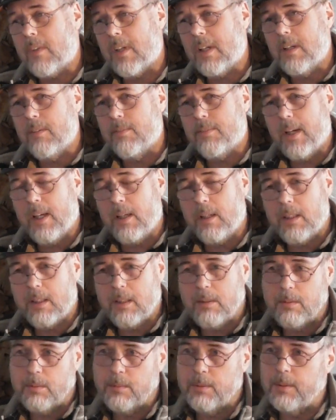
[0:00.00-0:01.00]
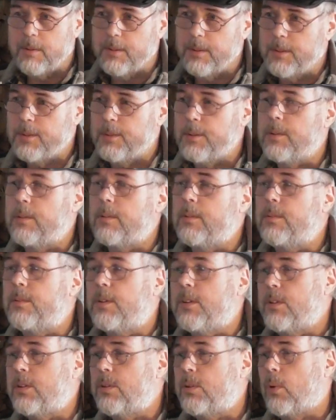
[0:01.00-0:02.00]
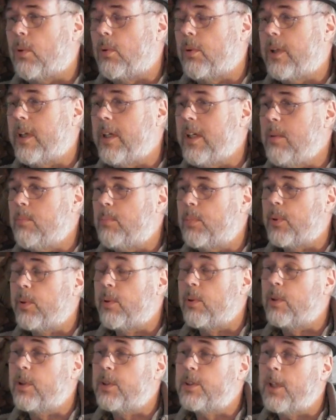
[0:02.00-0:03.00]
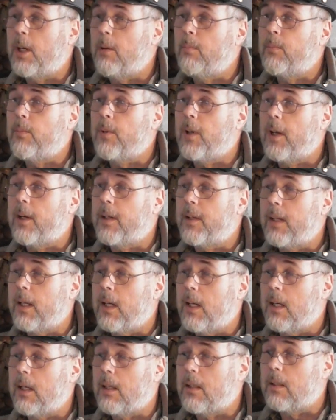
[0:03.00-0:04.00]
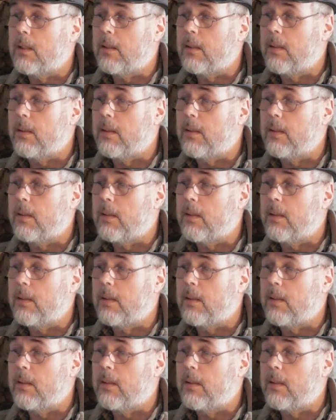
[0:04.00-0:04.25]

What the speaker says: if I was a storekeeper or something like that,